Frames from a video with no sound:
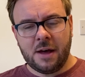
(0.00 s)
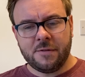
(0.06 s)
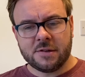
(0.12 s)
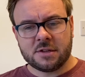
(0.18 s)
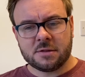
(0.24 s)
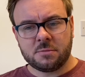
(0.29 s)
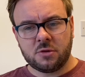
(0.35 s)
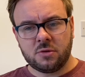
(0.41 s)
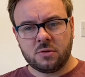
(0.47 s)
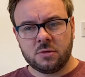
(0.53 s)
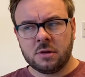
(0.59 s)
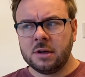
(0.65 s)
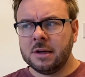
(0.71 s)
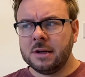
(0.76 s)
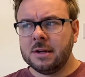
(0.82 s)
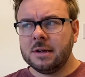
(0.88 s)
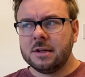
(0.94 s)
a small
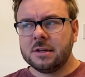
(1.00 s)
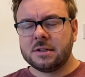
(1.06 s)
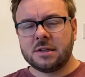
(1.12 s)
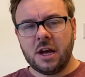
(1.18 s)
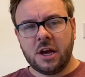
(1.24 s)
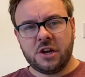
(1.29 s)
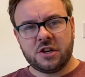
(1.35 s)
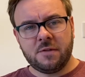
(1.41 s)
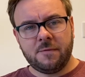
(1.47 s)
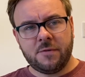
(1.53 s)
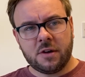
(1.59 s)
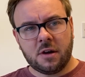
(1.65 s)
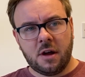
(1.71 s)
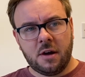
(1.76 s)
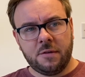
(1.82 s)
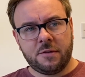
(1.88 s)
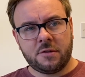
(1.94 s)
station for
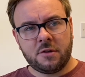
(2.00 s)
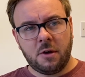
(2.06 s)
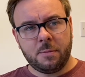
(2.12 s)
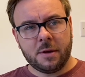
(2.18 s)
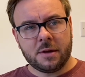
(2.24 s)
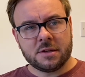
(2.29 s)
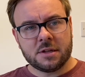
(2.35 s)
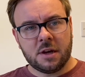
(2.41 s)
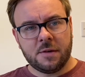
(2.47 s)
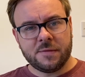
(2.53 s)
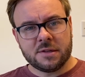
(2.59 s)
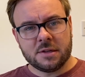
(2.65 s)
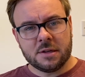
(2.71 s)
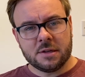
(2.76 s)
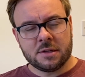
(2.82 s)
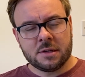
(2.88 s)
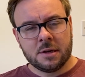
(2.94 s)
kind of stopping
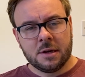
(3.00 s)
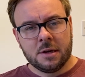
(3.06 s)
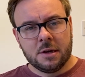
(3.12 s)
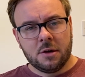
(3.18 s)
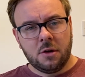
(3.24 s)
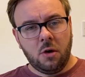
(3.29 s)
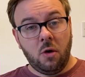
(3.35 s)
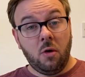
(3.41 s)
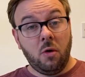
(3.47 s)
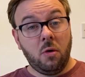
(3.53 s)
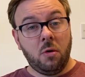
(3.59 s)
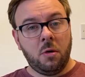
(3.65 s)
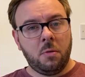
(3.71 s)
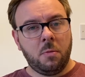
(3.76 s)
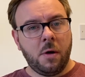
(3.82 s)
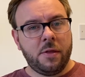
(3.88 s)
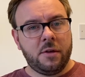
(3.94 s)
services,
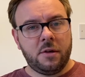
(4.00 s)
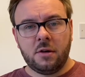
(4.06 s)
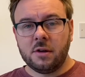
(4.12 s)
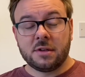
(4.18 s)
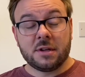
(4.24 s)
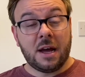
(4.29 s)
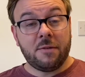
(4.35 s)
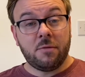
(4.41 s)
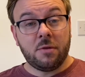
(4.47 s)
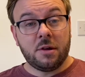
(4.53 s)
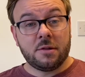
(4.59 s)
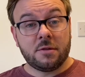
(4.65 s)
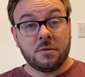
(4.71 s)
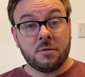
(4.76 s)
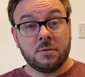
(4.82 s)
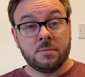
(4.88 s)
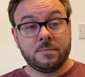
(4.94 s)
or whether not to have one
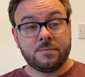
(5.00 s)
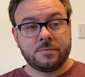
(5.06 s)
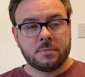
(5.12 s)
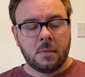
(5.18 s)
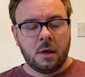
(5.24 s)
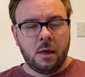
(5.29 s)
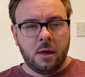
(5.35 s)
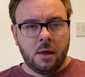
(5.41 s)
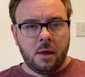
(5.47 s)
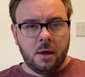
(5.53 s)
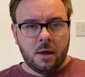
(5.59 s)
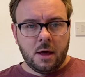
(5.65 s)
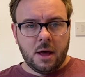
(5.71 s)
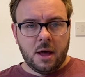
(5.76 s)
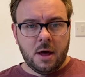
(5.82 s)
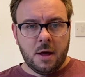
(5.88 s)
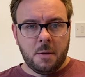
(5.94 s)
at all.
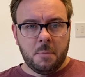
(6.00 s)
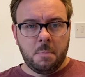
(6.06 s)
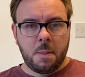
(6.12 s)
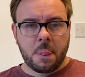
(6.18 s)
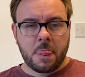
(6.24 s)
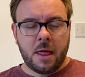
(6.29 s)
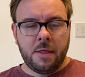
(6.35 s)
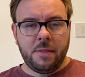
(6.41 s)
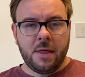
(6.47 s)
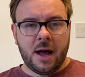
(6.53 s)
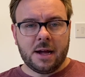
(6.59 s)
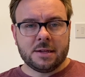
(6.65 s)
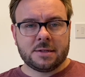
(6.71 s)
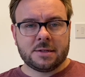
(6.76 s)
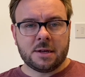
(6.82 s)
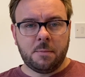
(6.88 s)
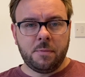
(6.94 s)
And
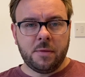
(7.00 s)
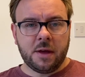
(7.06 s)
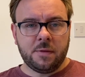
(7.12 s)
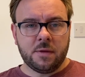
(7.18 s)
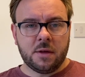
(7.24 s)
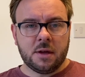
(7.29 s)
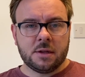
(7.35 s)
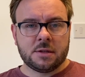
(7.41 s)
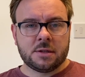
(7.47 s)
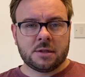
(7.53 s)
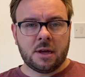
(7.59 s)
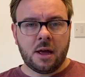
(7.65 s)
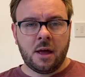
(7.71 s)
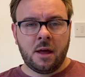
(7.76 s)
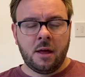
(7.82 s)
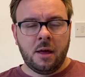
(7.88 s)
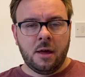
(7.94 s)
that's something
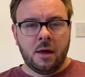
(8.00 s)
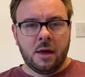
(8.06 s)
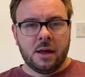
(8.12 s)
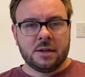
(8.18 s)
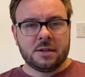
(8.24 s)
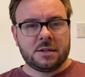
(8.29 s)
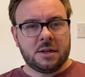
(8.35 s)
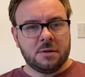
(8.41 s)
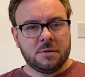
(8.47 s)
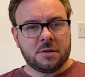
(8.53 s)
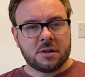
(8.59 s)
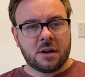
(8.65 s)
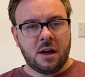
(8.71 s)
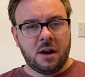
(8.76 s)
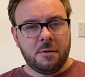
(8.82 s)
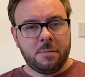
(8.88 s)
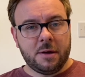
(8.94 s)
that is still to
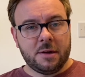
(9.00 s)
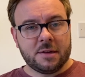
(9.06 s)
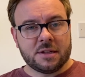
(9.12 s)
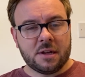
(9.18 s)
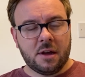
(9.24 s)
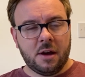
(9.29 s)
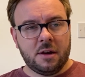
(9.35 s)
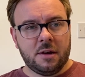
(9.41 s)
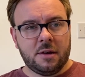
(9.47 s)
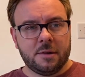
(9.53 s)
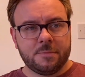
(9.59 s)
kind of be decided.